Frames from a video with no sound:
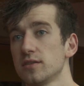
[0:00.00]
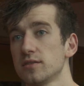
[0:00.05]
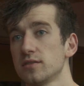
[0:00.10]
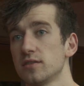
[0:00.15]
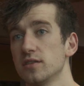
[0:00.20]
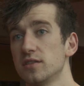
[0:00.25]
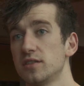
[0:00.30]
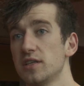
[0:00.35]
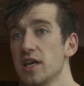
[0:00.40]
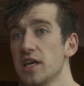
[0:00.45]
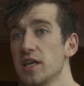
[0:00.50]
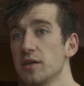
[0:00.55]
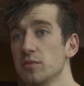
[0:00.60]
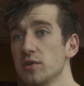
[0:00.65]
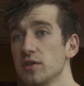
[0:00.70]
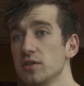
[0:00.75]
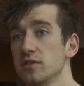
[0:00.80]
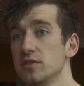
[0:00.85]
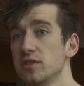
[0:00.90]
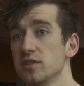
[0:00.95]

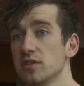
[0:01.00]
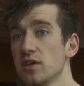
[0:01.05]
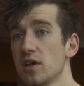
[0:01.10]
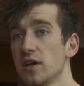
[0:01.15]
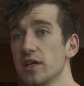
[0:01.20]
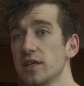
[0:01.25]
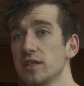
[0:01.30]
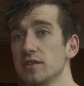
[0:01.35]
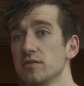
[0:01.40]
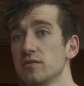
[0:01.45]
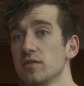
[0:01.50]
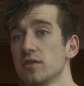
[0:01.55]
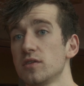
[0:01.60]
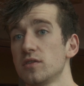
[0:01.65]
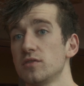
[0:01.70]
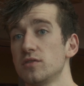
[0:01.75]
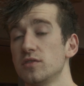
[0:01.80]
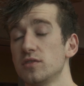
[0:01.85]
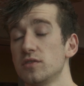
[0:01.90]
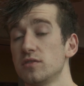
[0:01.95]
sustainable design
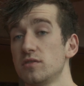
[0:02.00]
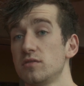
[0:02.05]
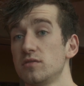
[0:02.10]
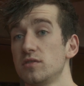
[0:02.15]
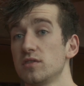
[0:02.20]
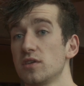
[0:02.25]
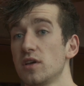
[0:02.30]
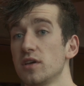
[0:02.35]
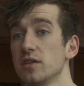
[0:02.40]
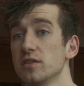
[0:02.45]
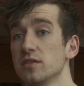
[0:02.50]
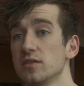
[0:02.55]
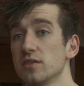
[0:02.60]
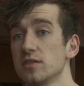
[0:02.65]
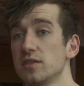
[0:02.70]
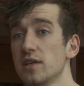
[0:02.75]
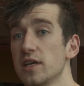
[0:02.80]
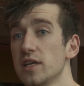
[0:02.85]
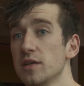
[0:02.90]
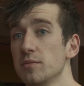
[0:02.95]
and
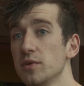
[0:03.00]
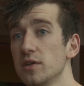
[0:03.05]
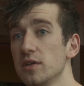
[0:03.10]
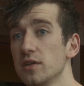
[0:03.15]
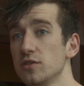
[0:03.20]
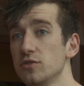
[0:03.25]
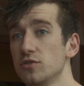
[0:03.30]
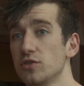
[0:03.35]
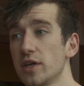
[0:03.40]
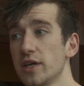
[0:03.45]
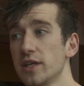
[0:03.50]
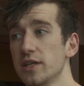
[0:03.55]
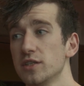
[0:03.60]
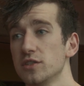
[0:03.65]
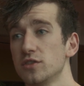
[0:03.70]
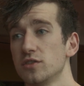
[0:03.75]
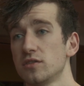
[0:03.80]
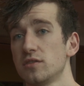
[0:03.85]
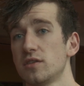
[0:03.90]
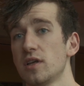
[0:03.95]
sustainable
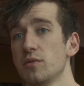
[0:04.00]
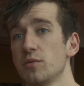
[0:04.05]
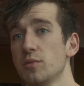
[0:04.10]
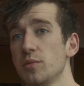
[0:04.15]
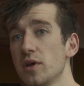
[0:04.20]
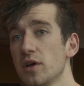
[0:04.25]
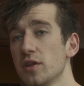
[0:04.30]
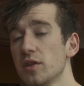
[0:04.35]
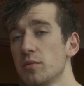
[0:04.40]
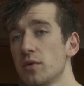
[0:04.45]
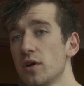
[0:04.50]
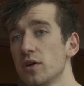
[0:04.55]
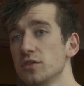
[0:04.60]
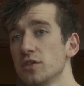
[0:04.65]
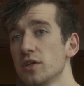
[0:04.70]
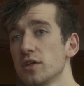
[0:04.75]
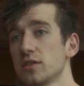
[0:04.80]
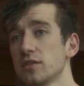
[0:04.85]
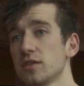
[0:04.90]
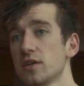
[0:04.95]
drainage that would be on the
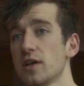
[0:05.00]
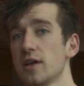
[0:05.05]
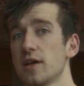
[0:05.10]
project.